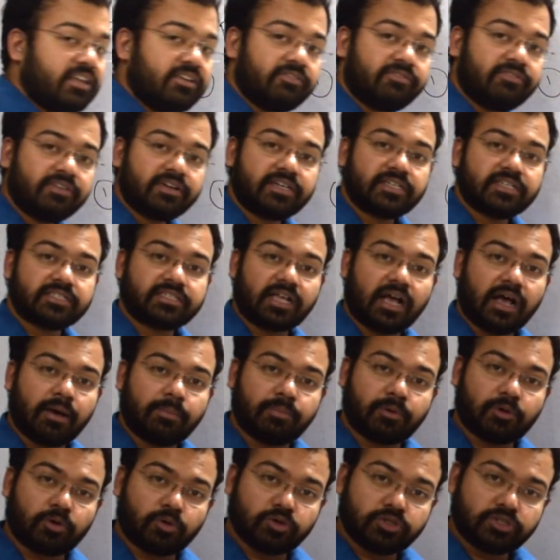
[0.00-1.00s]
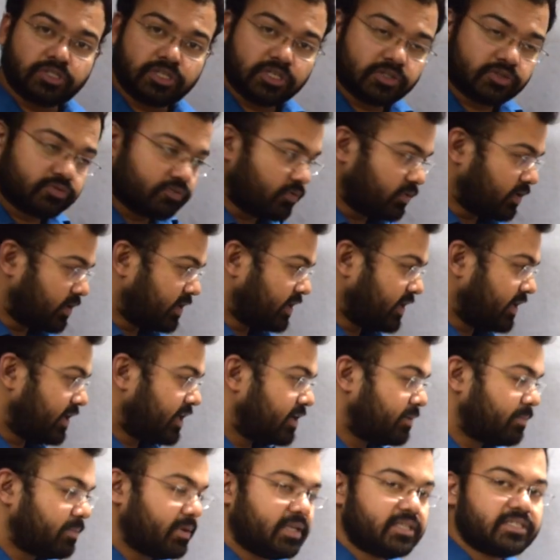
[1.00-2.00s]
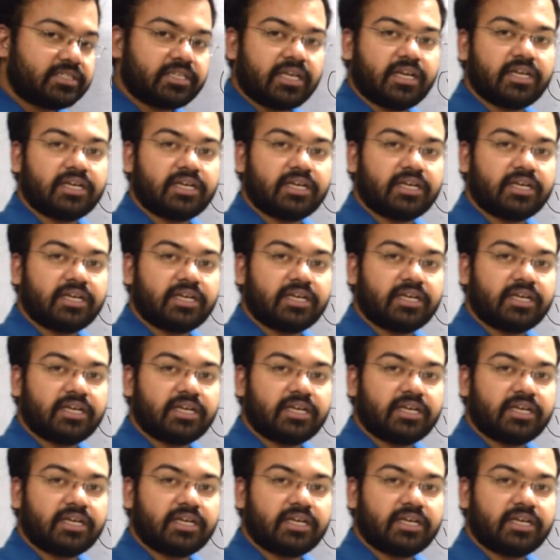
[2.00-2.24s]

if it approaches 1, it means